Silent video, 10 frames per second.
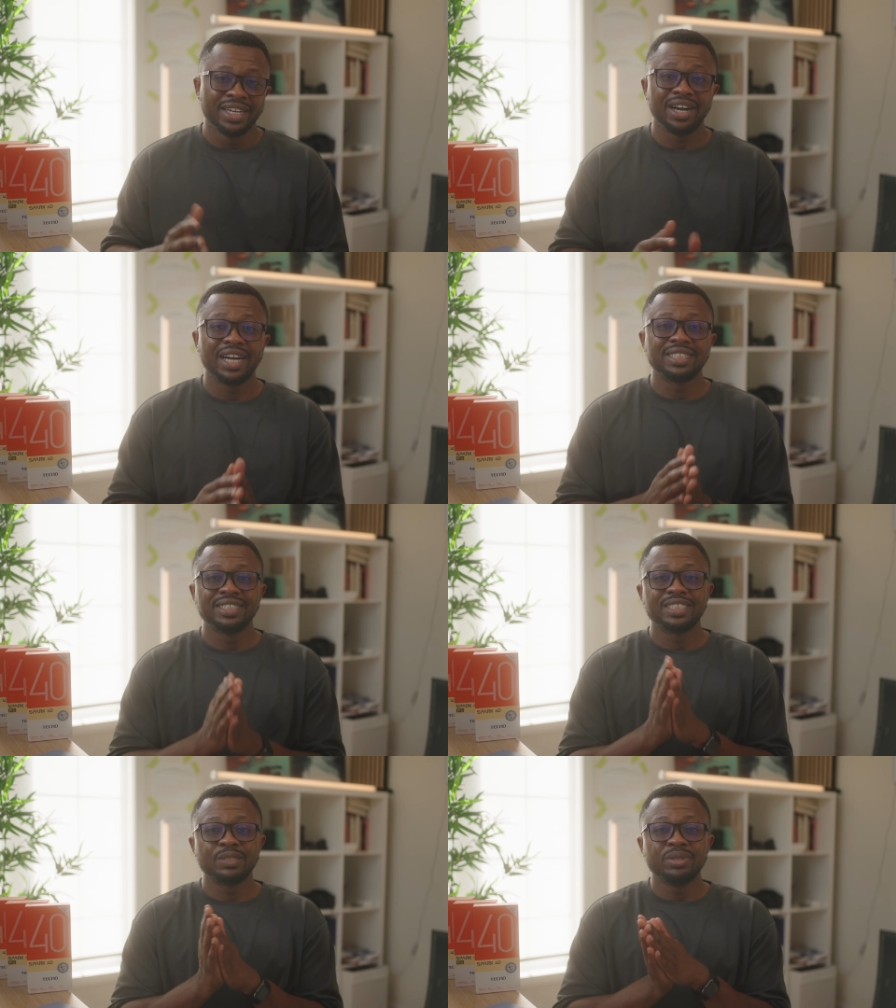Now at the
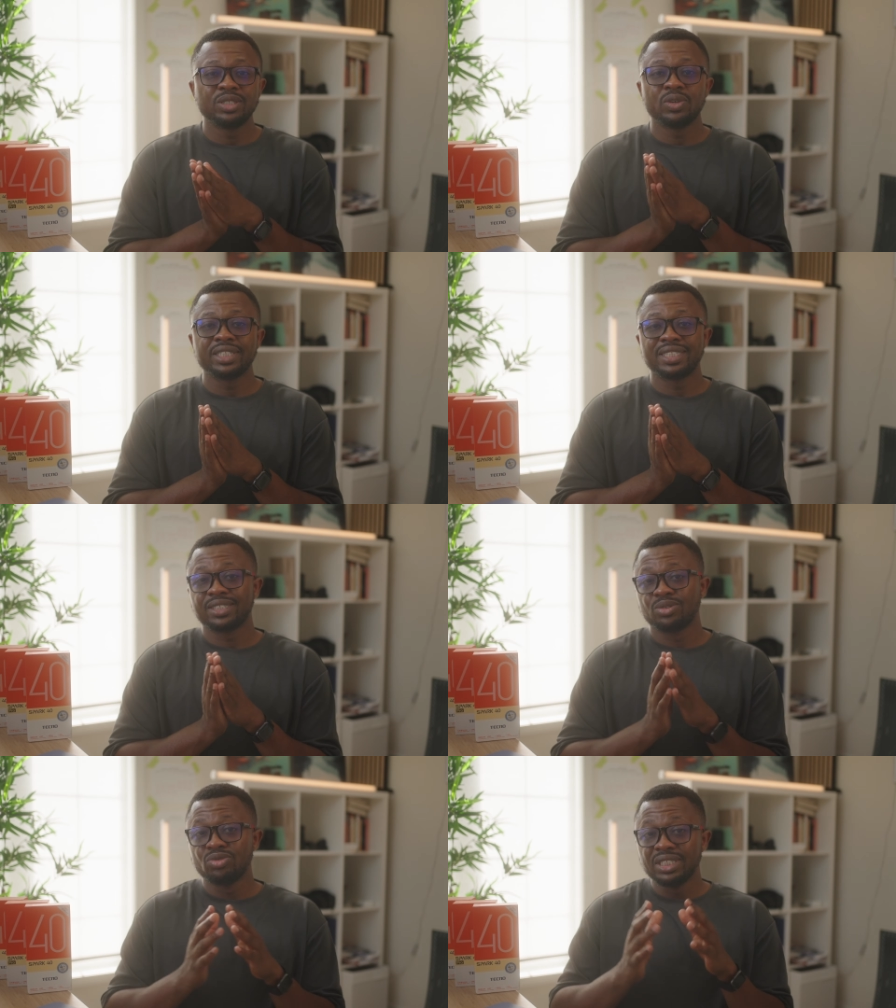display is where
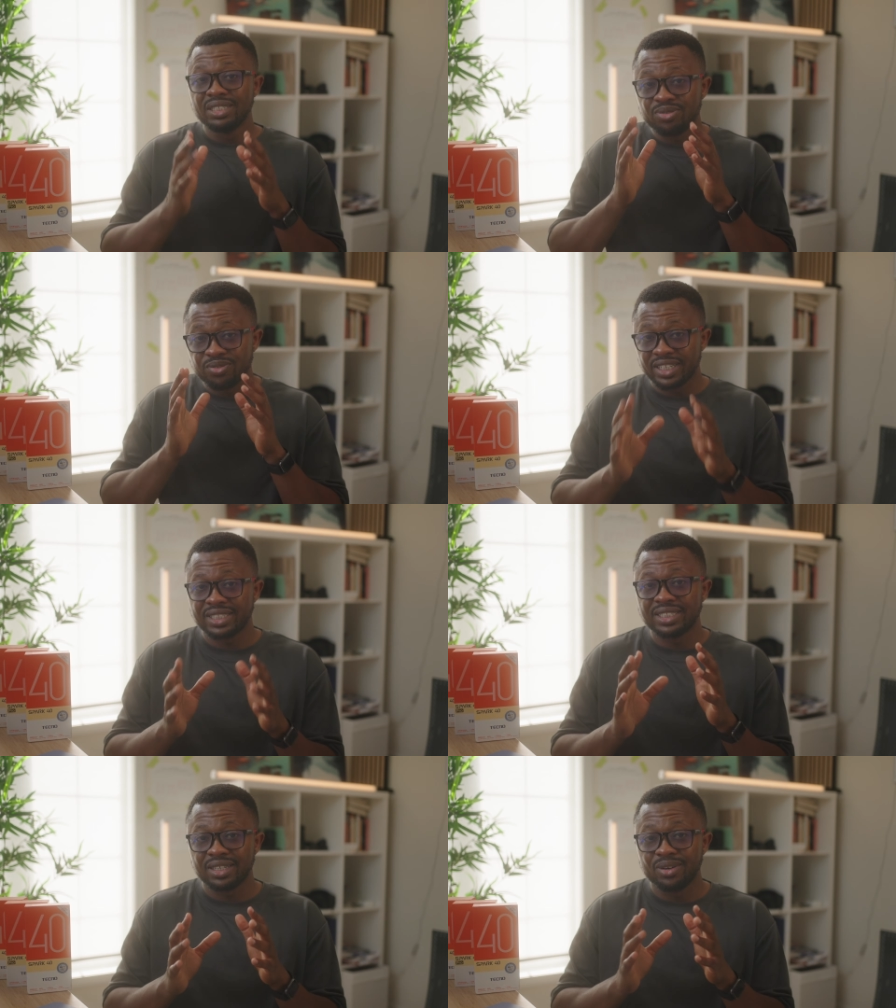Tecno really
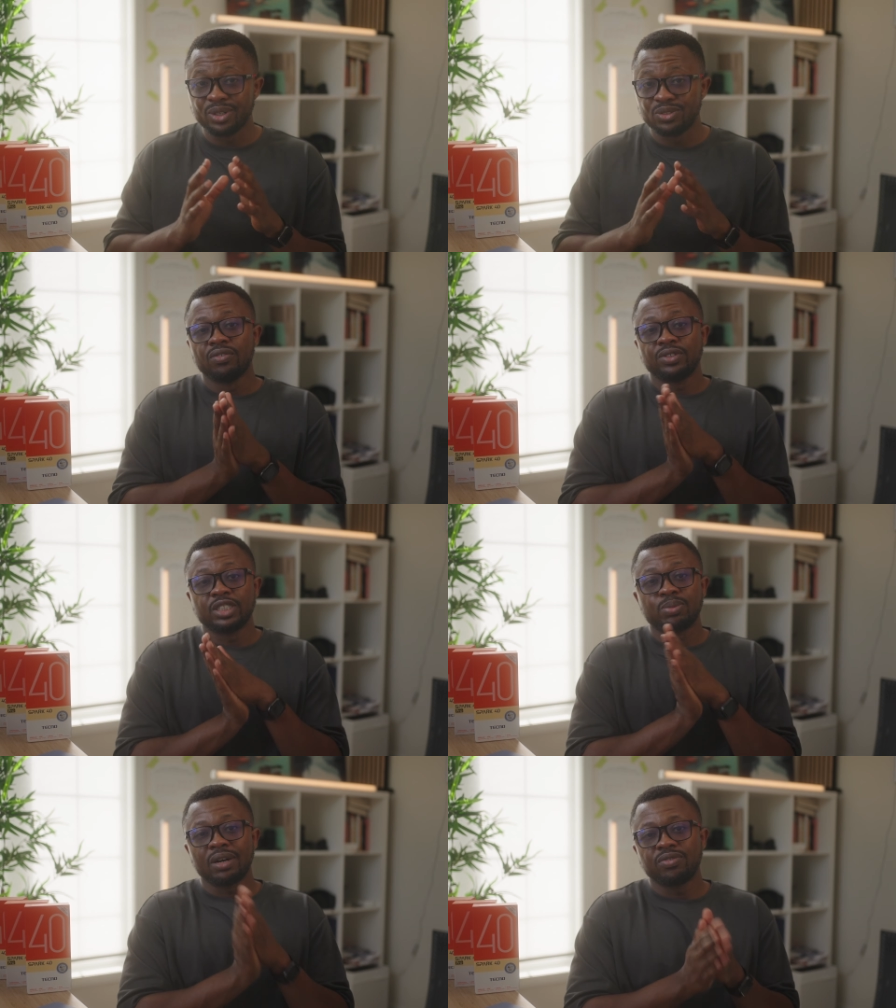flexes a lot. For the
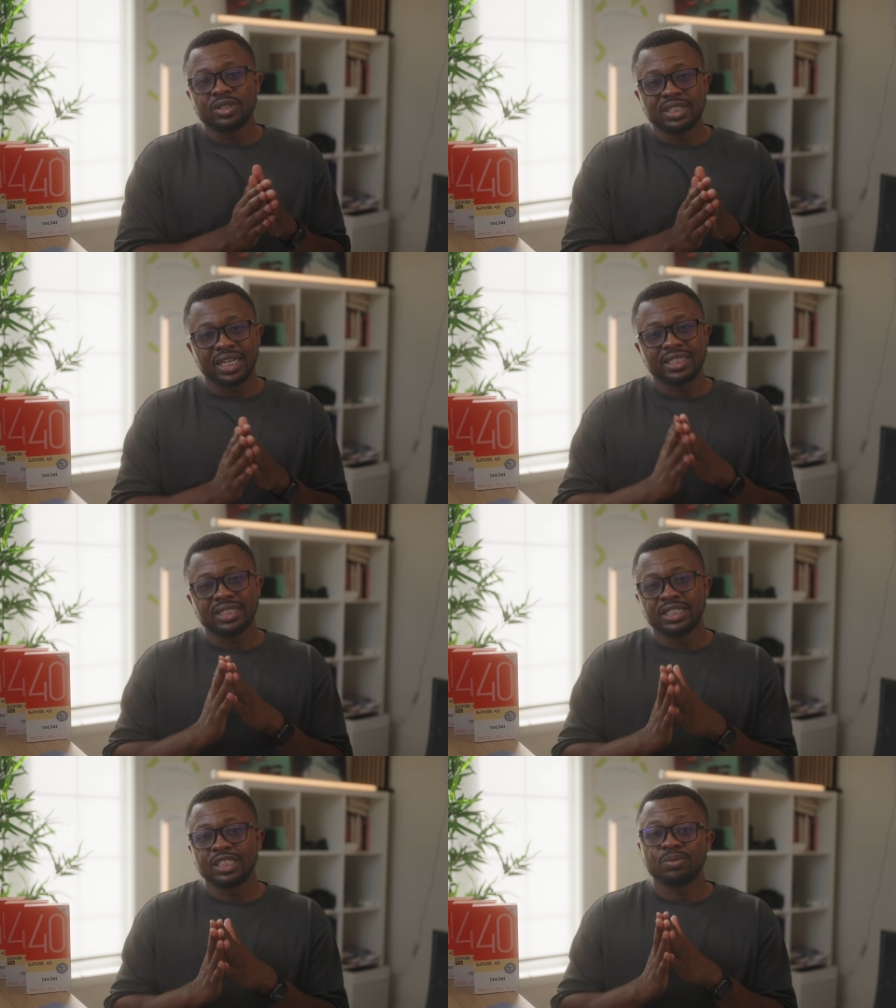Spark 40, it has a
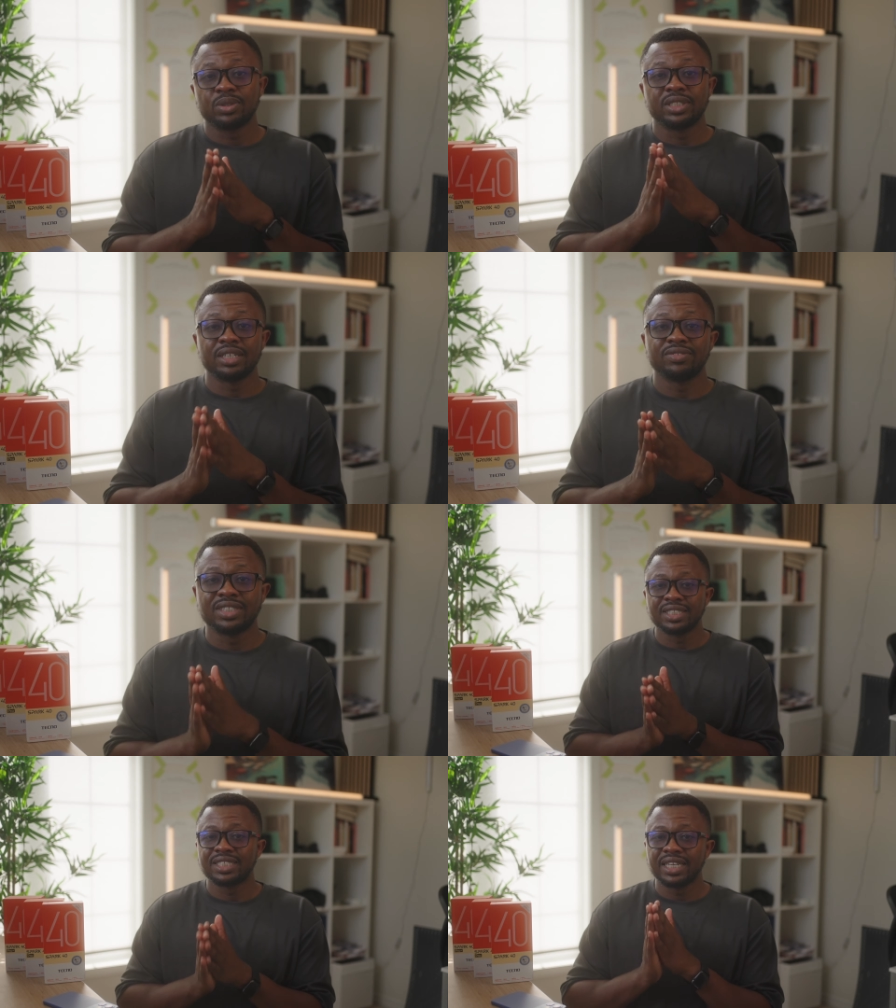
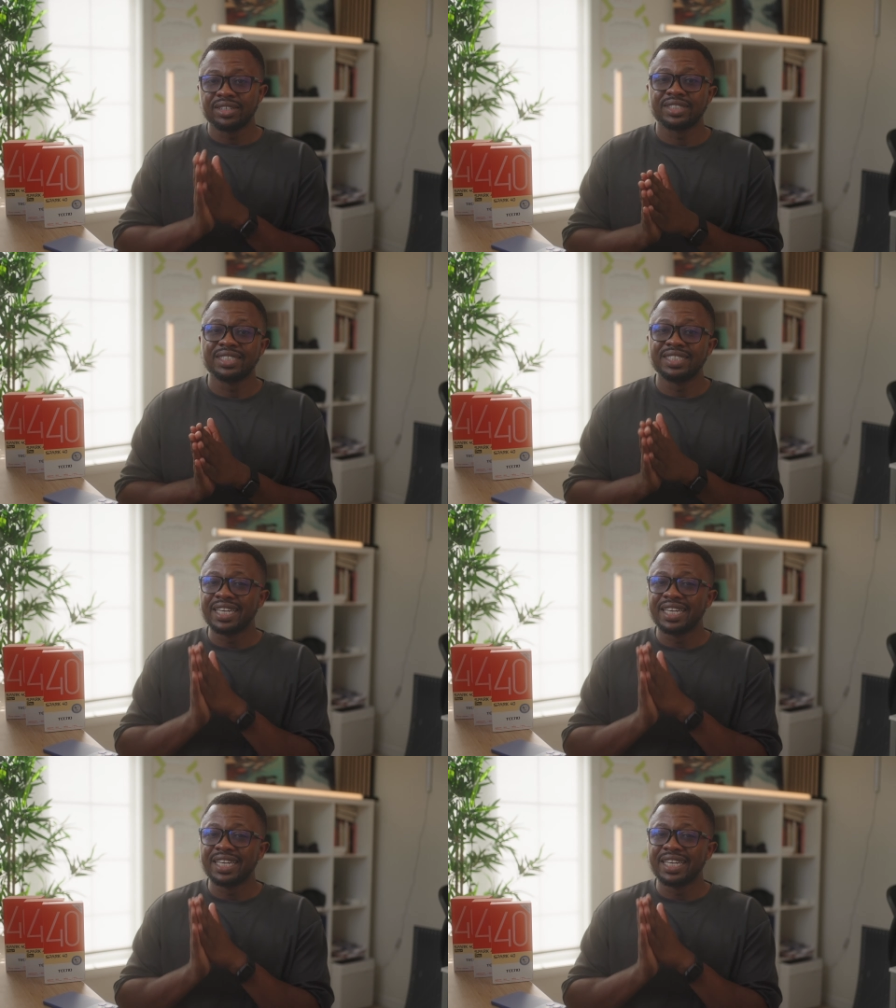6.76 LCD